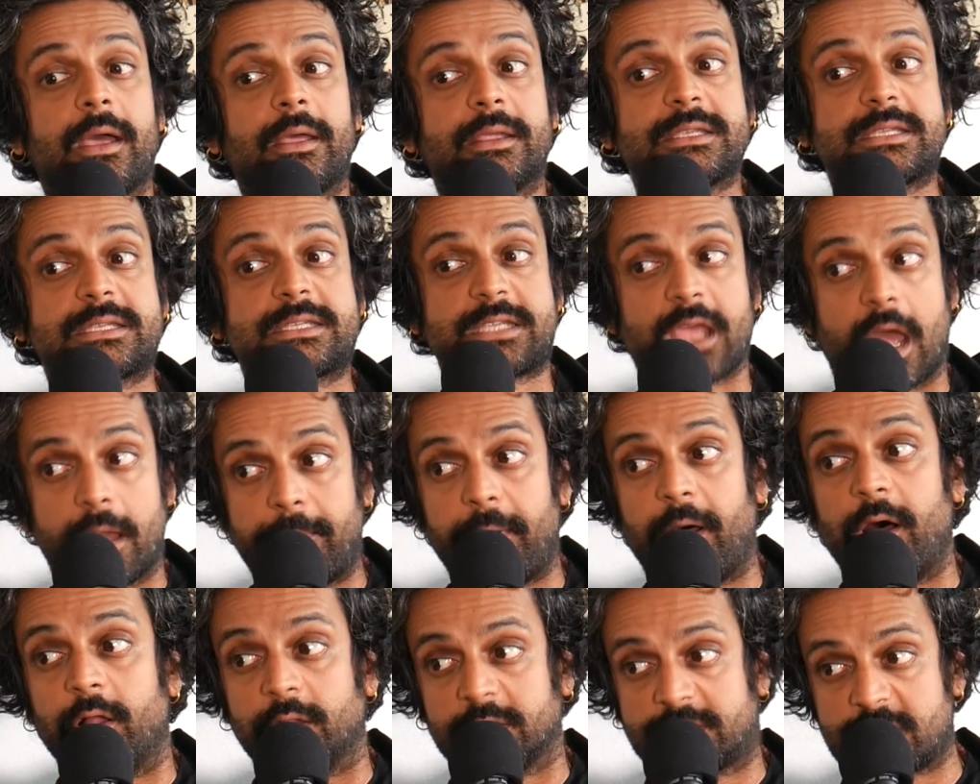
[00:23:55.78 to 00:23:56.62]

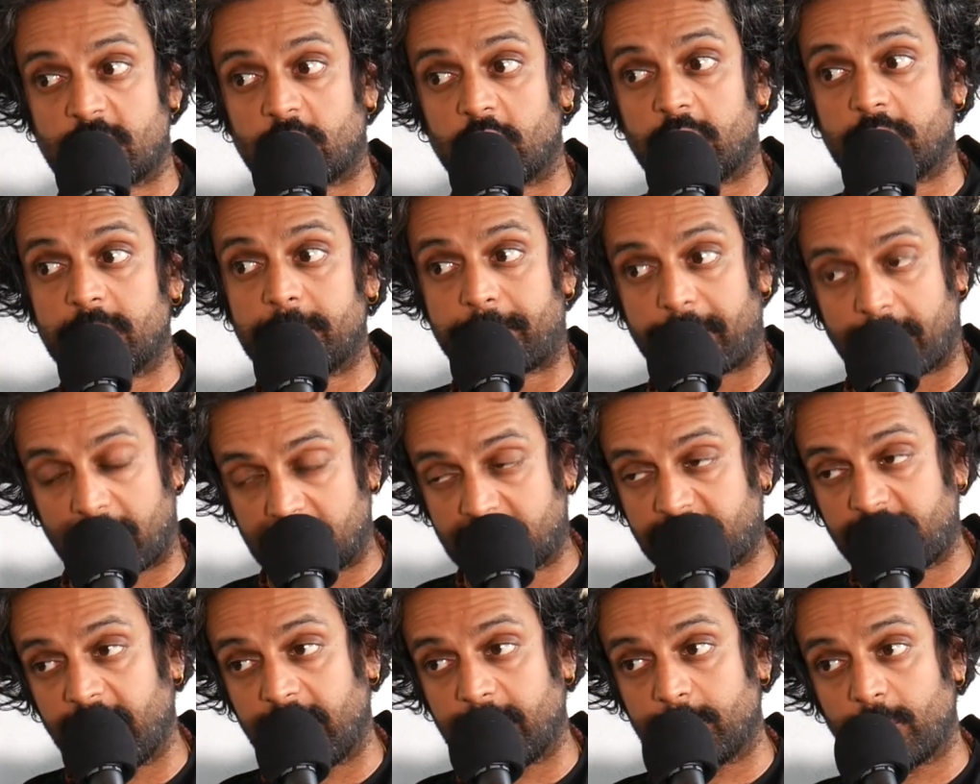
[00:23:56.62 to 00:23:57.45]
subaltern
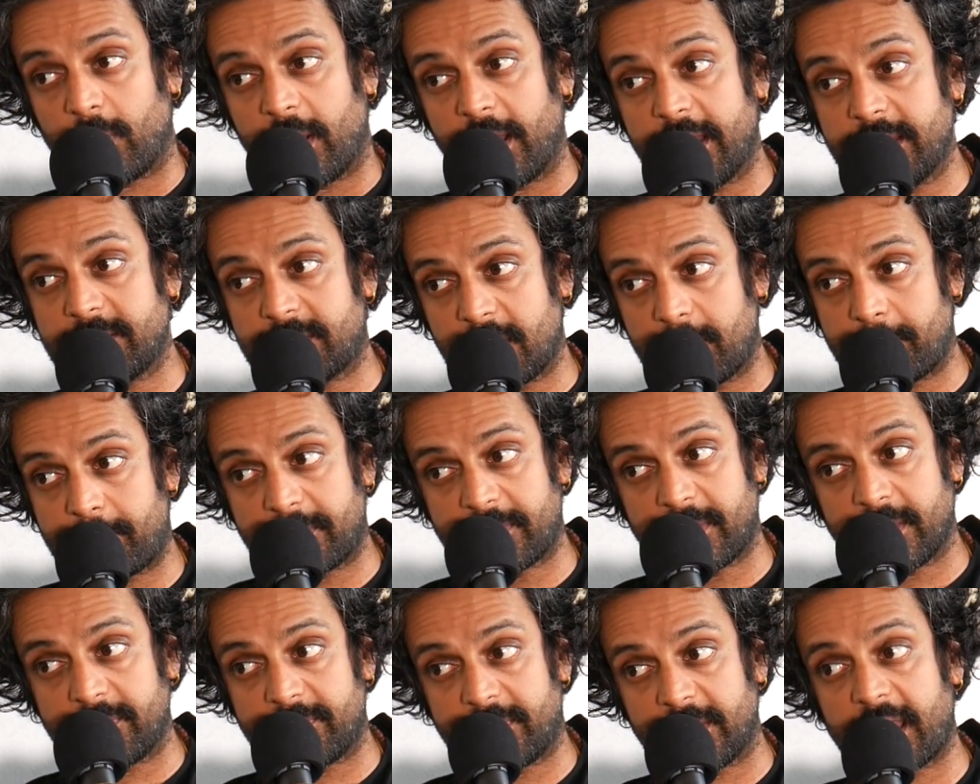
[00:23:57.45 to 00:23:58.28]
person, right?
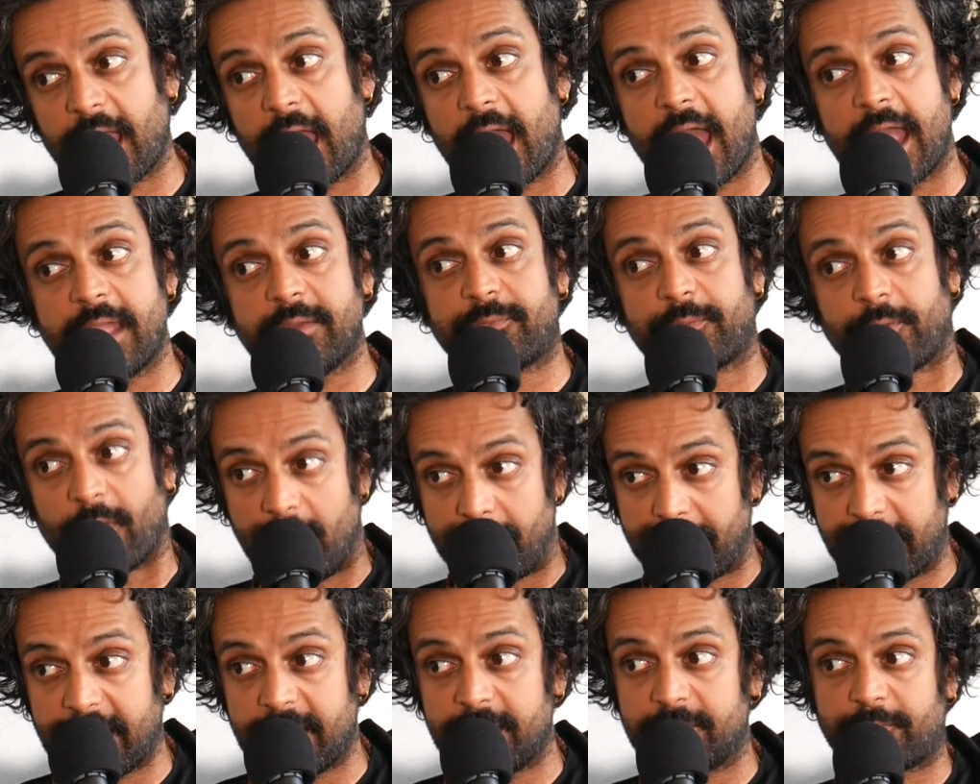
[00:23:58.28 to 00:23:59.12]
The guy
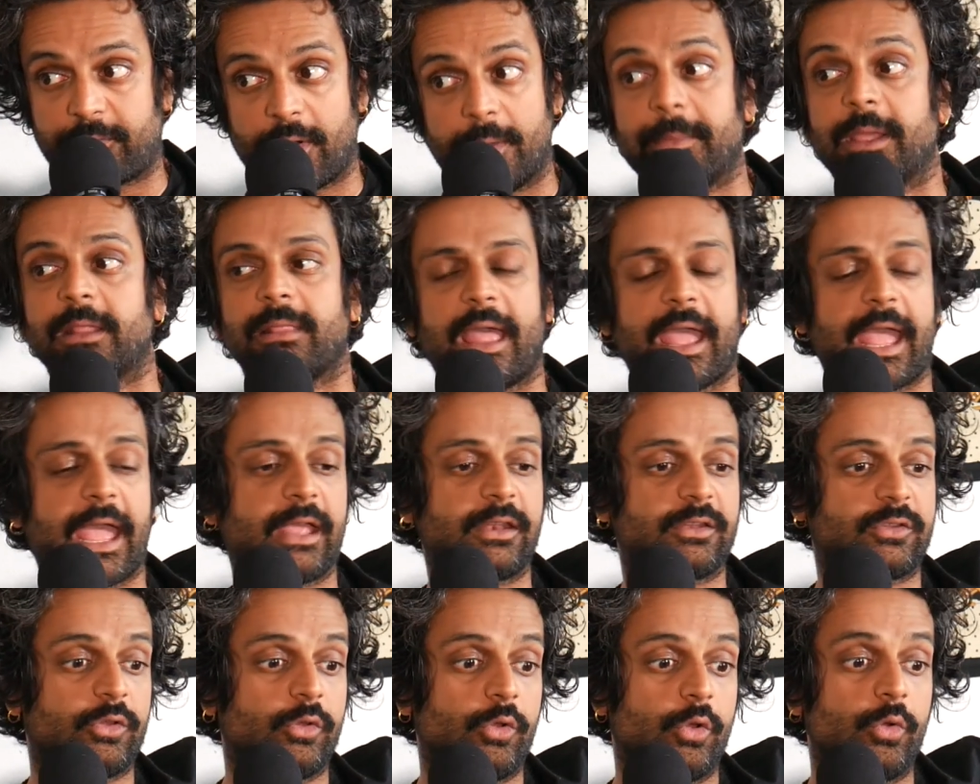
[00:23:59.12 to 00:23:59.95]
from a
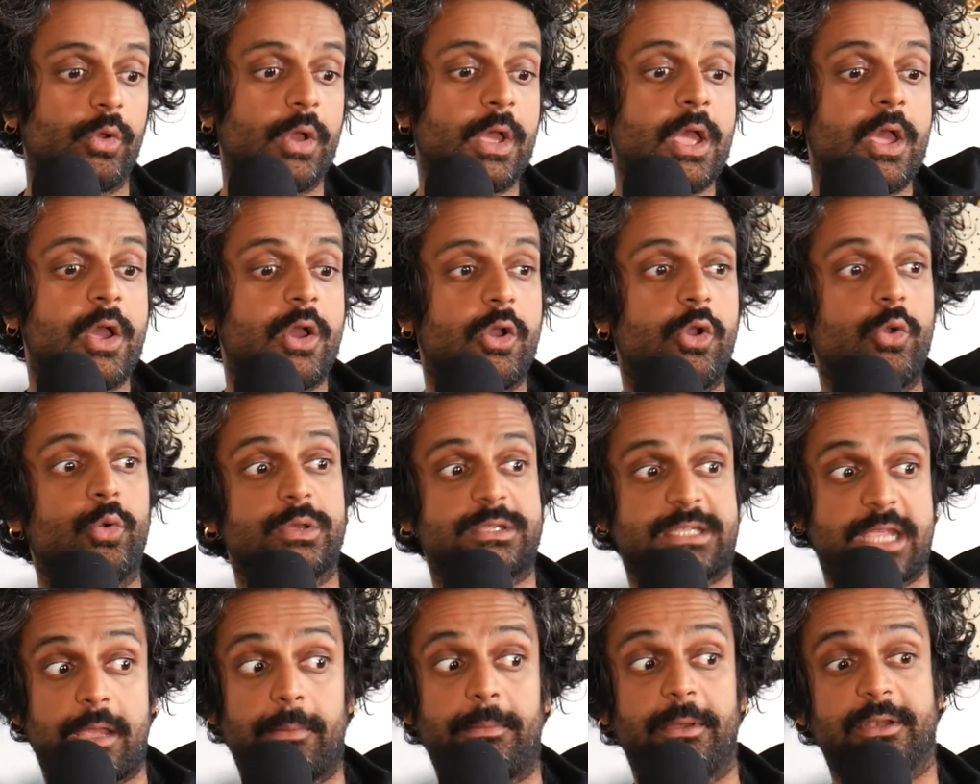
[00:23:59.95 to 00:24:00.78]
land who
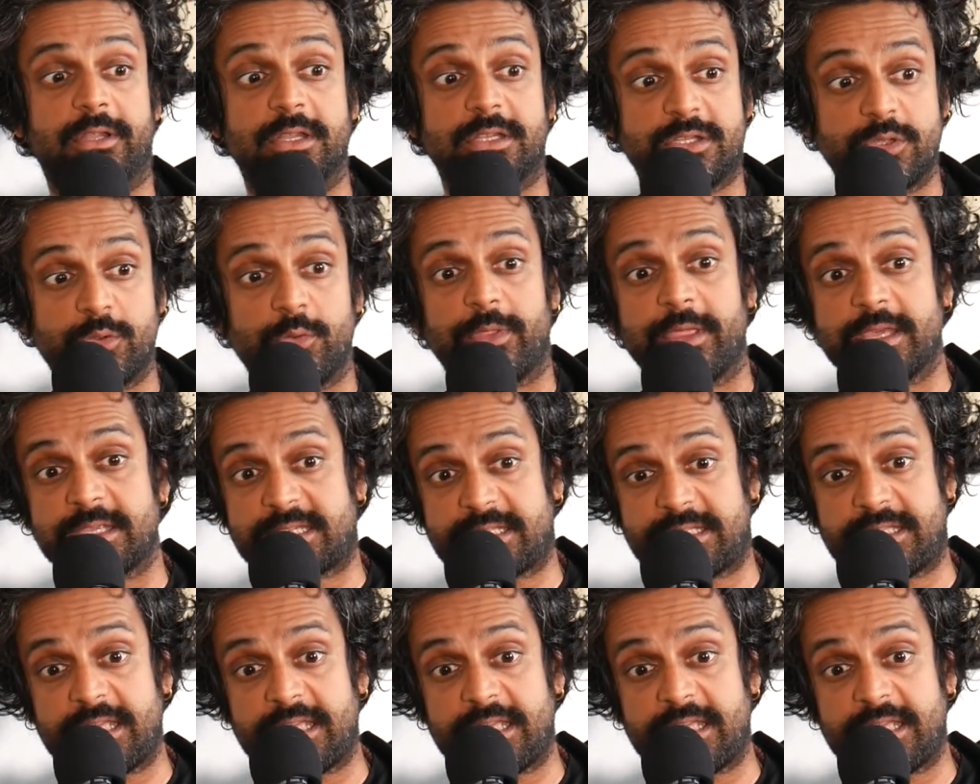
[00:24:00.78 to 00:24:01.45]
was able to do this